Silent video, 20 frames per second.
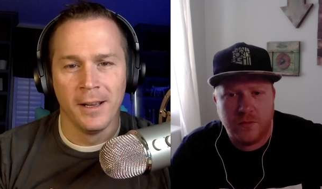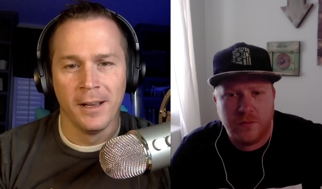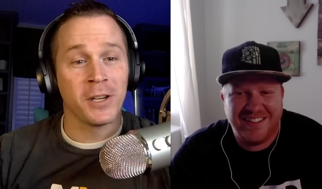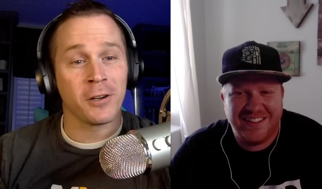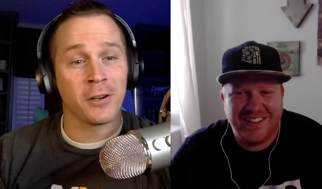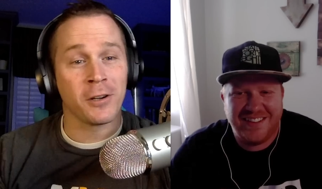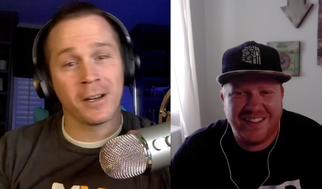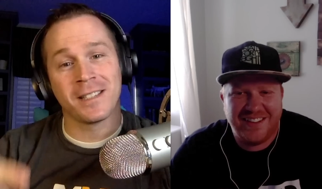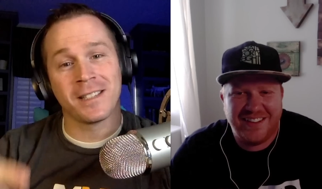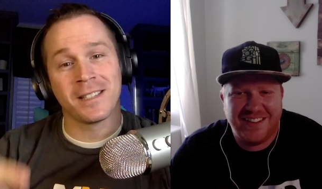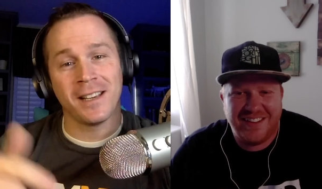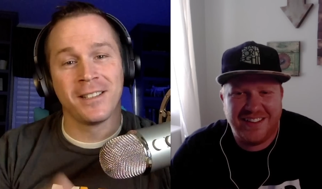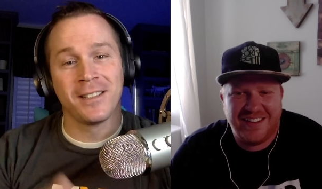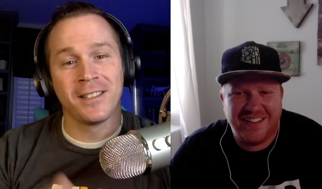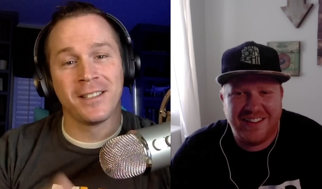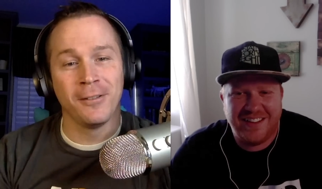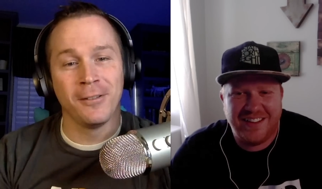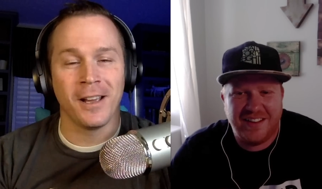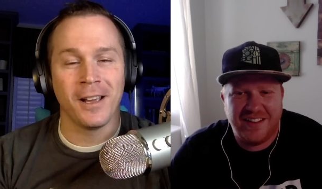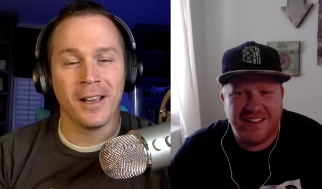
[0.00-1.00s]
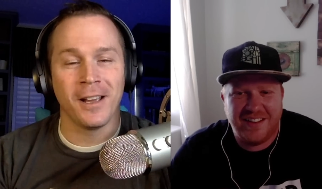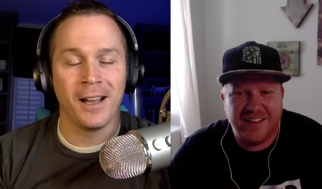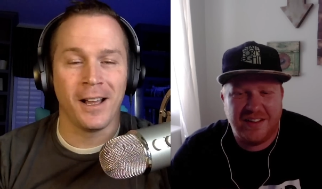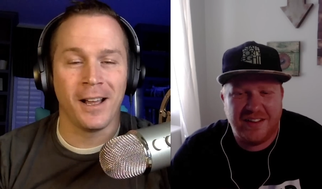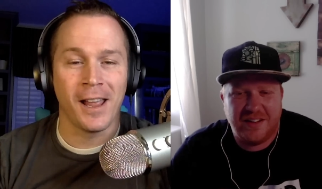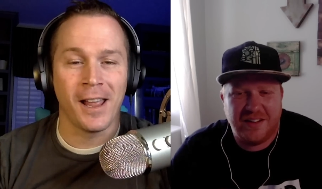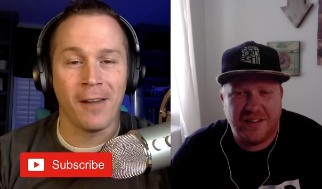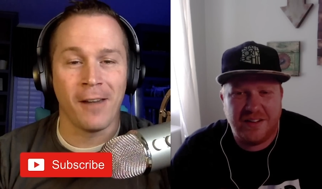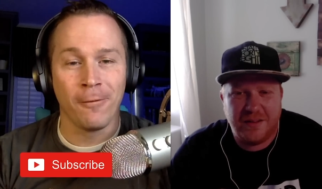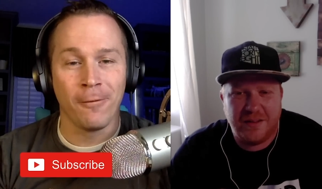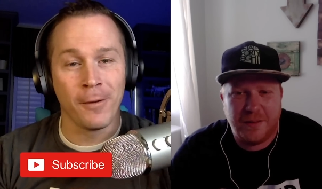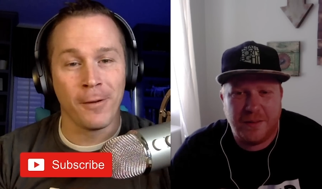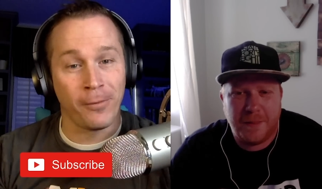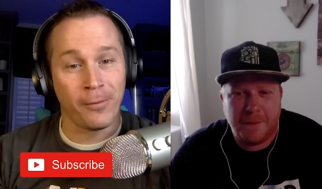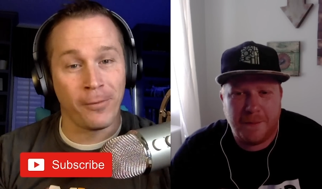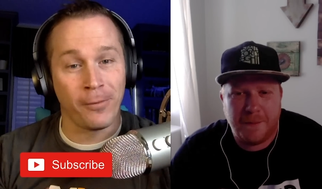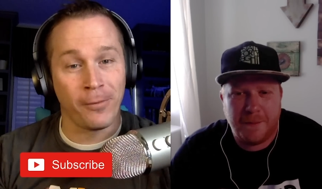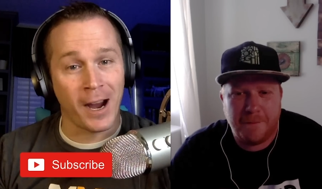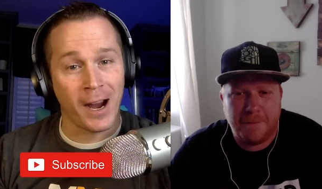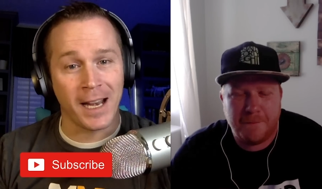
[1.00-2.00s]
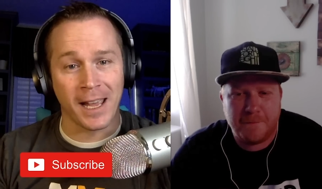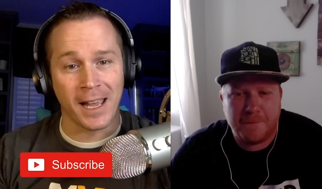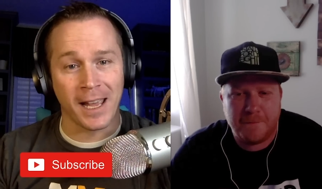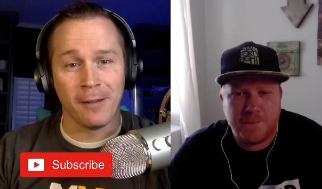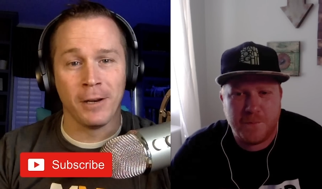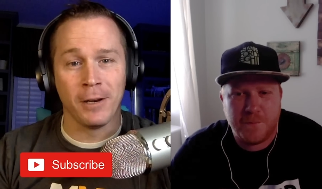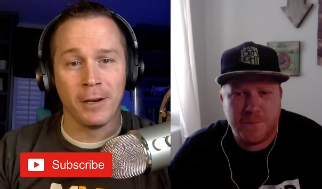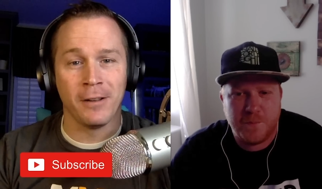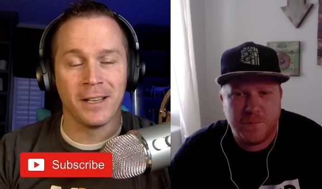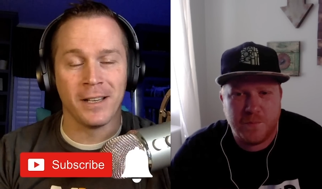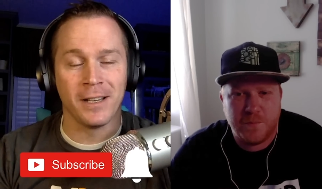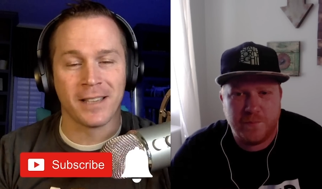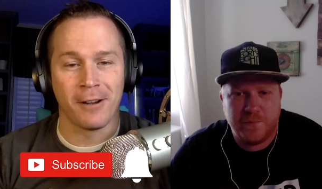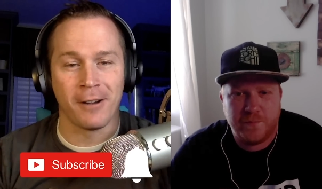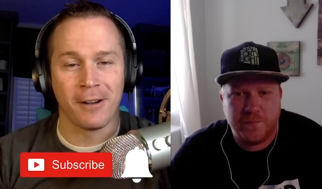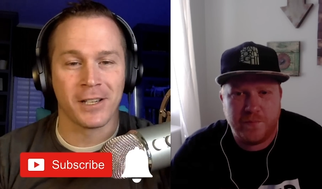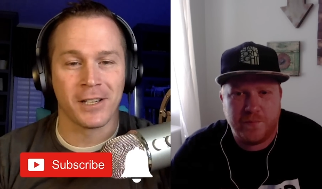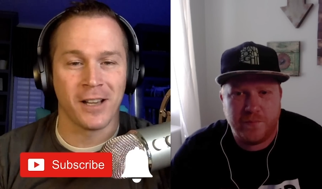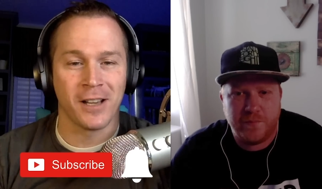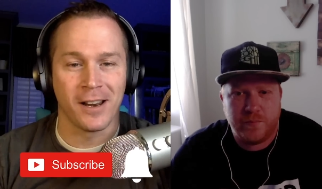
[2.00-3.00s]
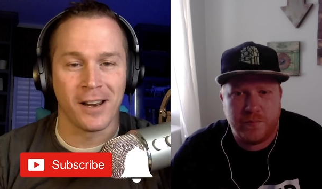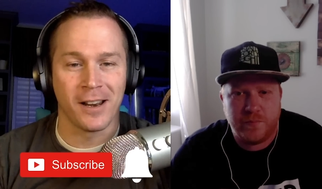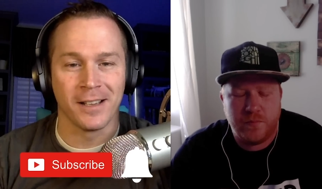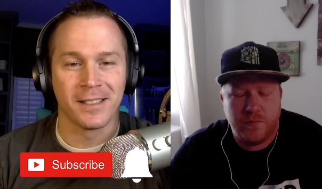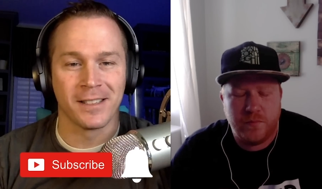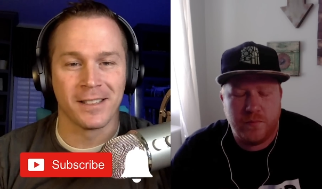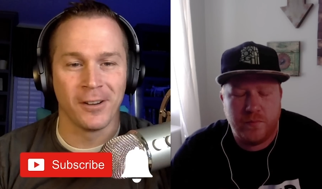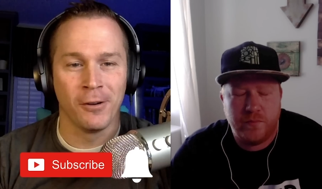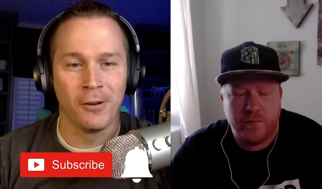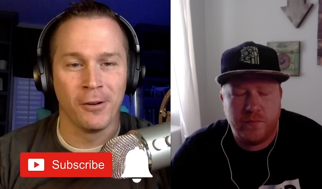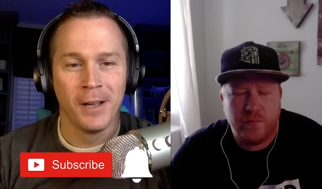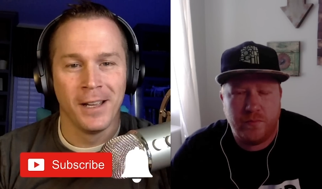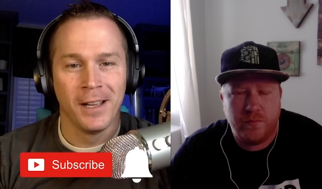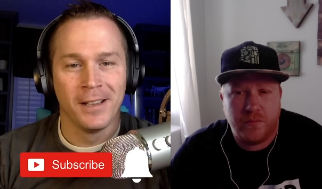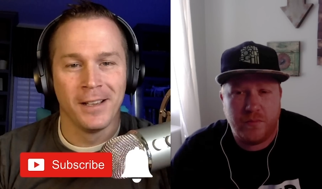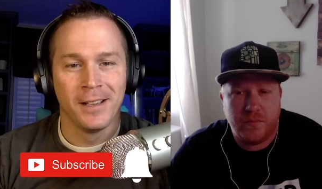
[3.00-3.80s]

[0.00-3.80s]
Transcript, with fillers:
Speaker 1: Be sure to stay tuned. Every Friday, we do these How I Shot It. So